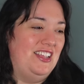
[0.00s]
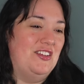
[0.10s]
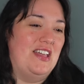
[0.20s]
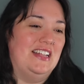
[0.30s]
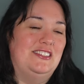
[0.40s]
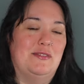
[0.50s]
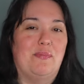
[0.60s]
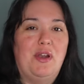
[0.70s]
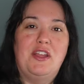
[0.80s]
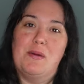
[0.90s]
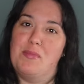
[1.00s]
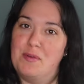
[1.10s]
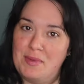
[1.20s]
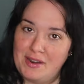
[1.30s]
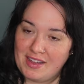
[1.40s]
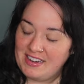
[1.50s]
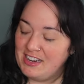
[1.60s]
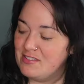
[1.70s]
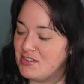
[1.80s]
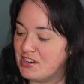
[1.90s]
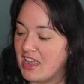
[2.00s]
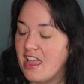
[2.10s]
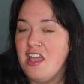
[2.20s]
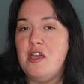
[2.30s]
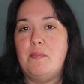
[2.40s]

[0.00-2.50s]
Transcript: you get to break up the monotony of your day